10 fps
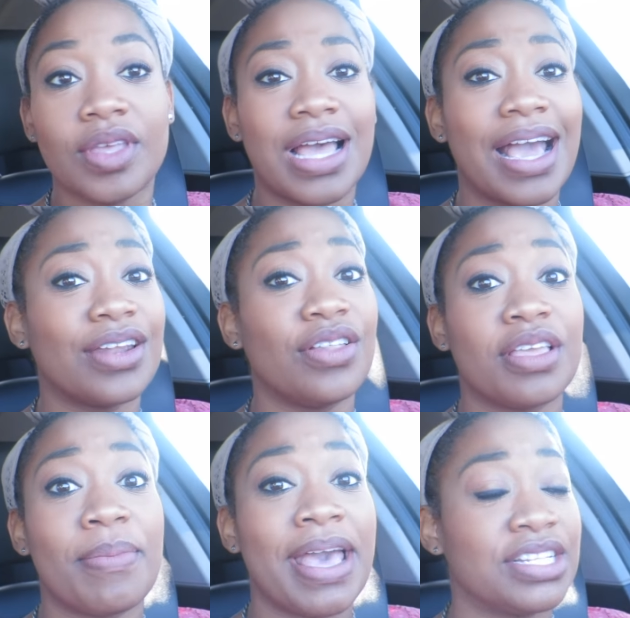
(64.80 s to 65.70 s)
I can
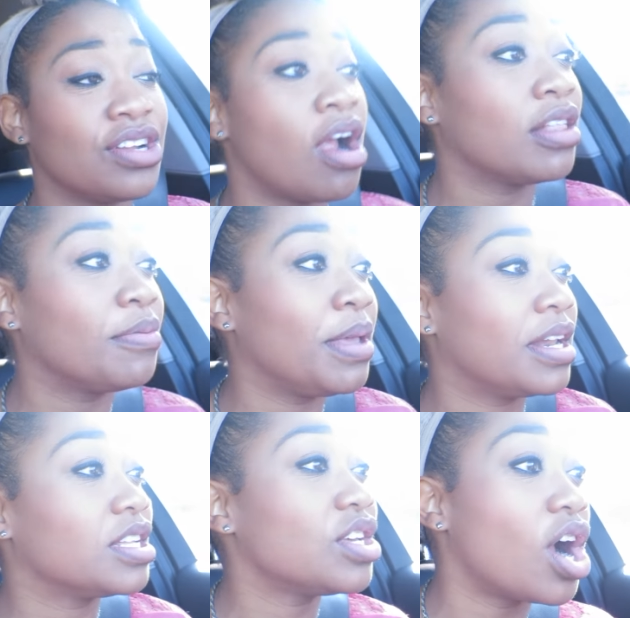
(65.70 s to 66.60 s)
only imagine Harlyn
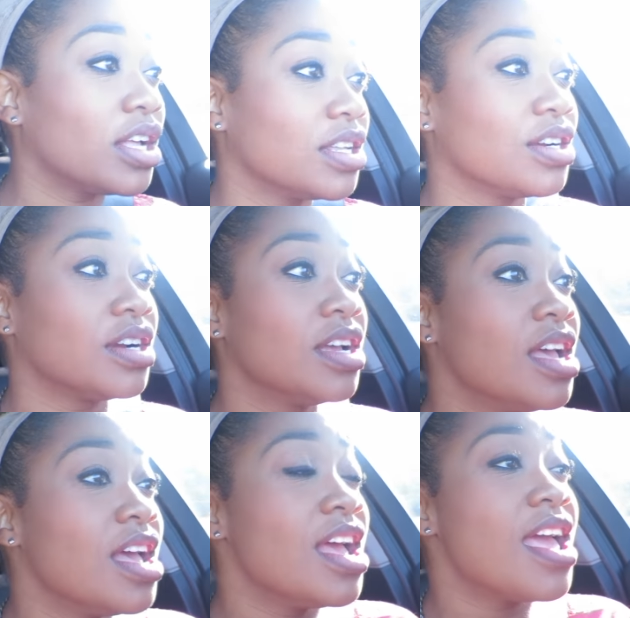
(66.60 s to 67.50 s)
being a toddler
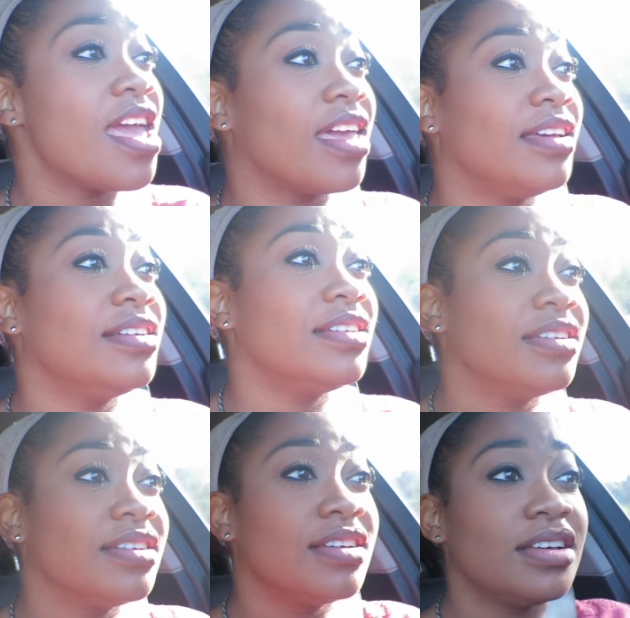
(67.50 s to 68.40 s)
and
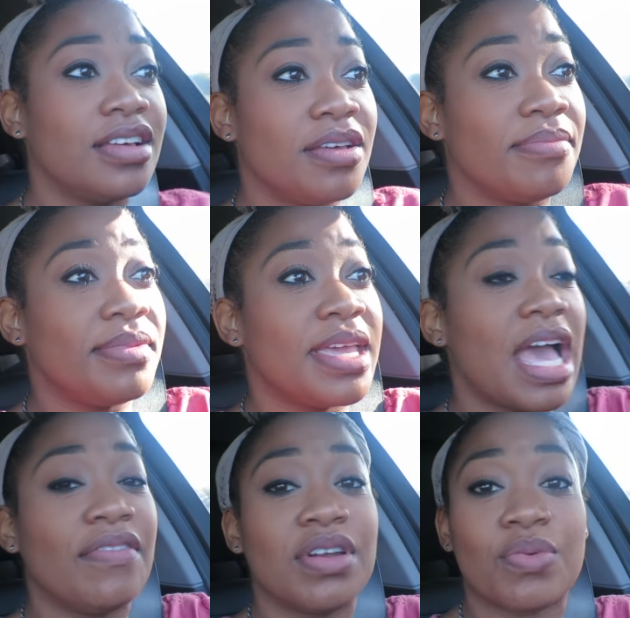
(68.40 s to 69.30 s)
me
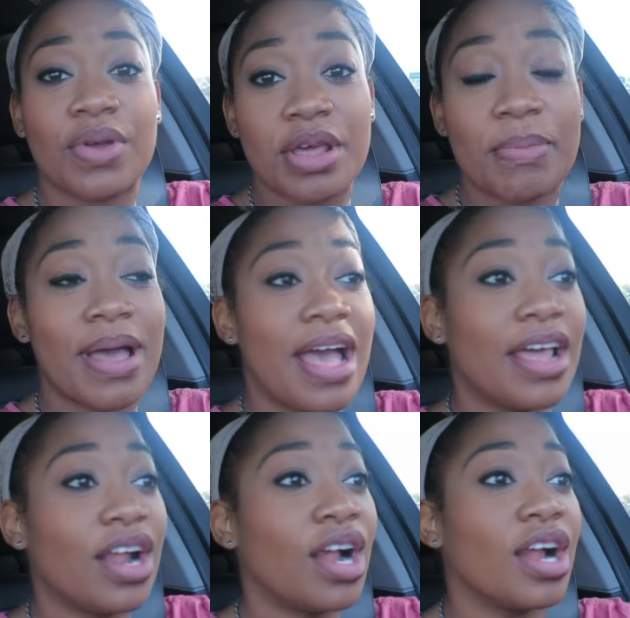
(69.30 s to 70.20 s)
having to run up
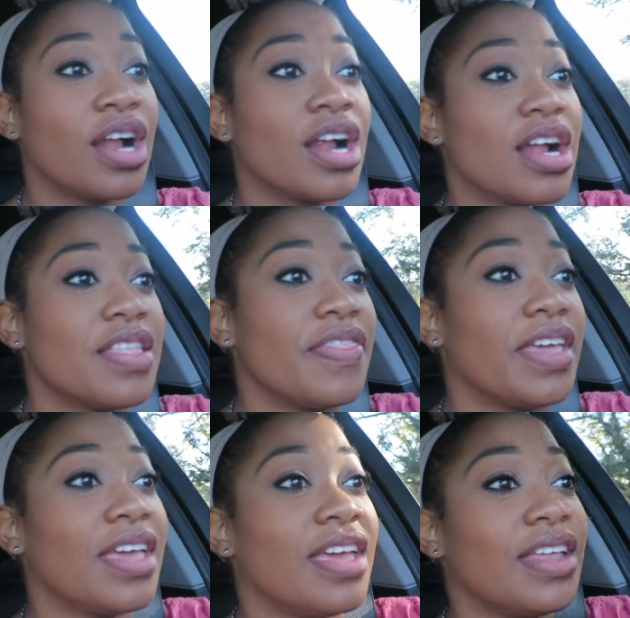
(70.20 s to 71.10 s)
behind her, and
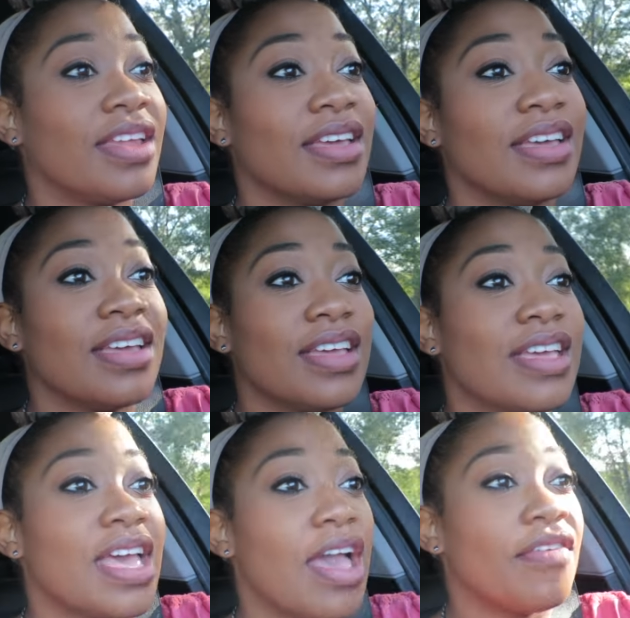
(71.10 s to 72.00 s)
then
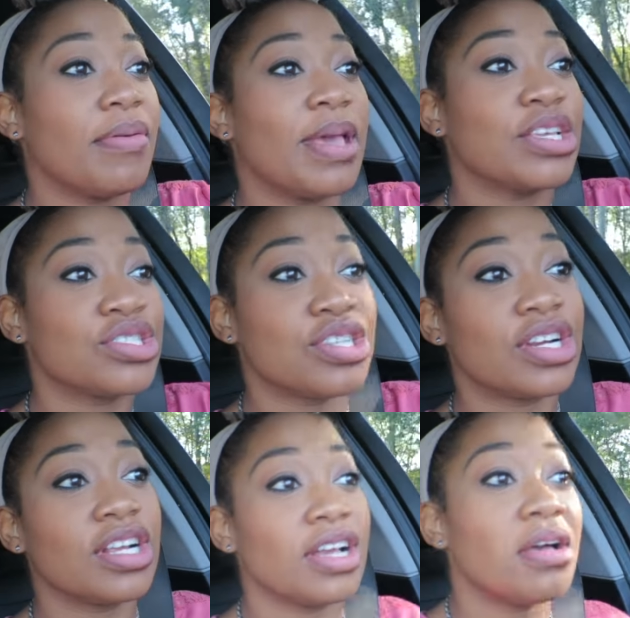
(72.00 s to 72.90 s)
having to make
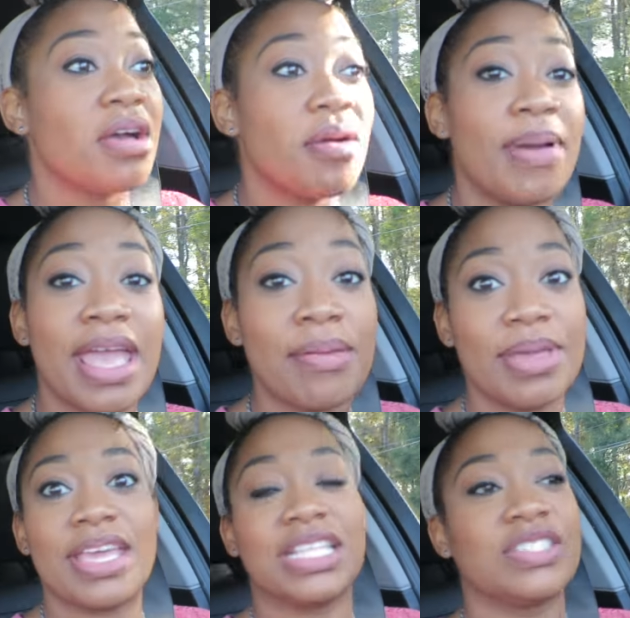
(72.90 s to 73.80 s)
sure a
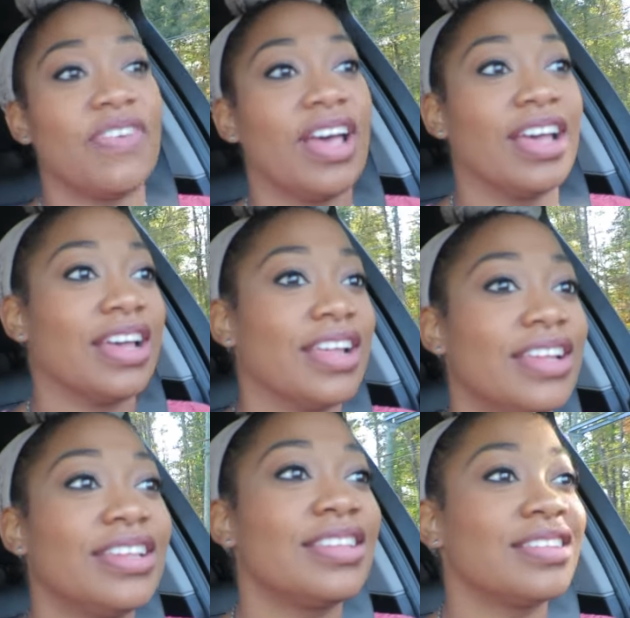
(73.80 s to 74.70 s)
baby is
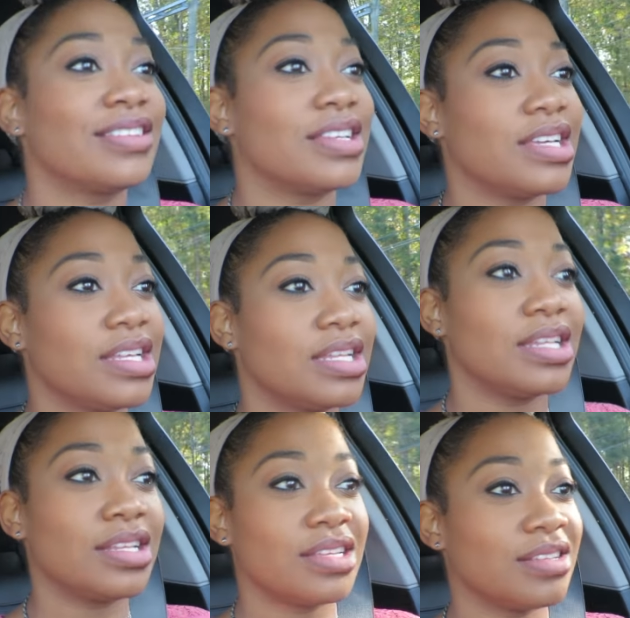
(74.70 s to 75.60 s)
fine.
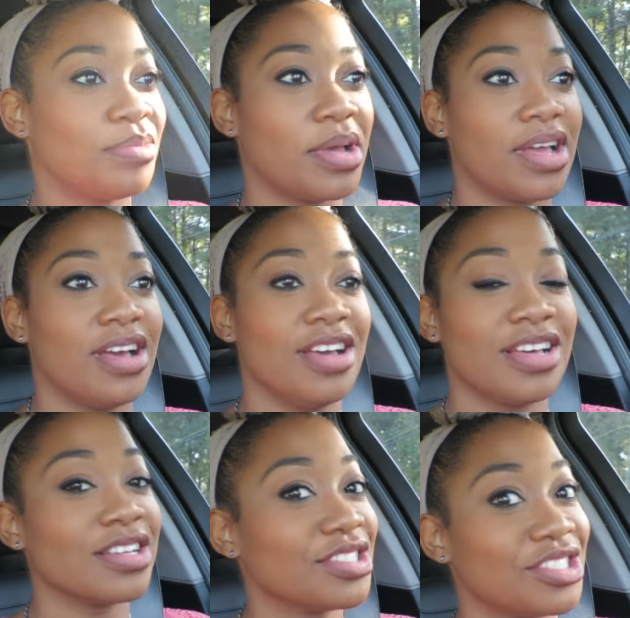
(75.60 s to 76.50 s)
Oh my gosh.